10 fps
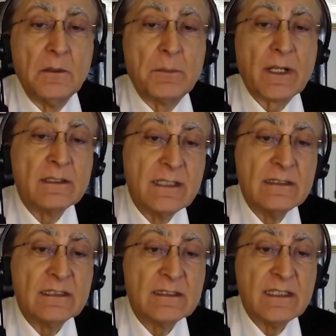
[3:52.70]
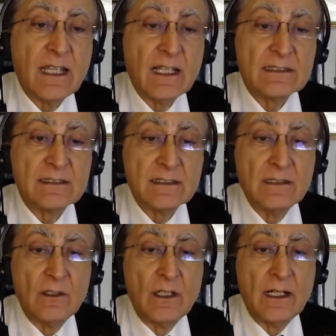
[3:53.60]
But identity has
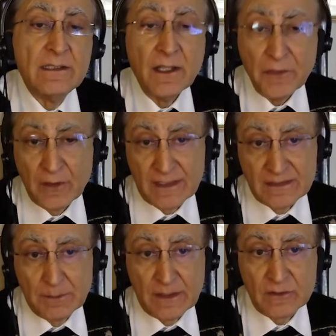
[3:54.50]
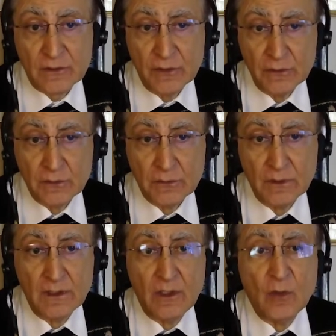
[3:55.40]
another aspect too,
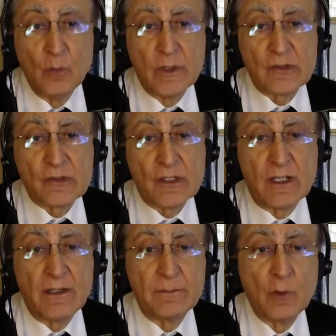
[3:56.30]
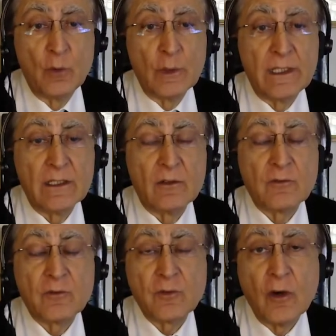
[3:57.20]
which I'm calling
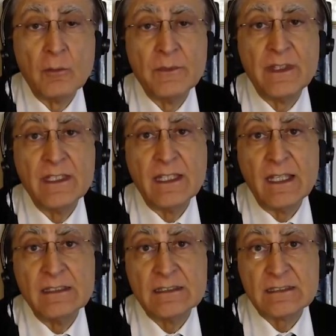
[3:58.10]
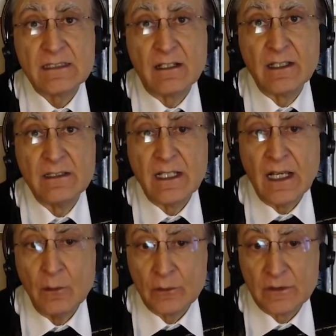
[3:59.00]
from the inside
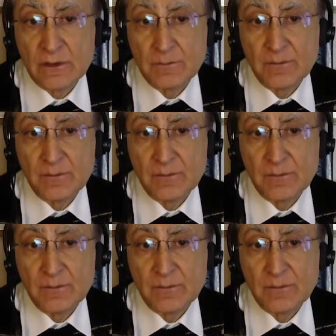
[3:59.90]
out.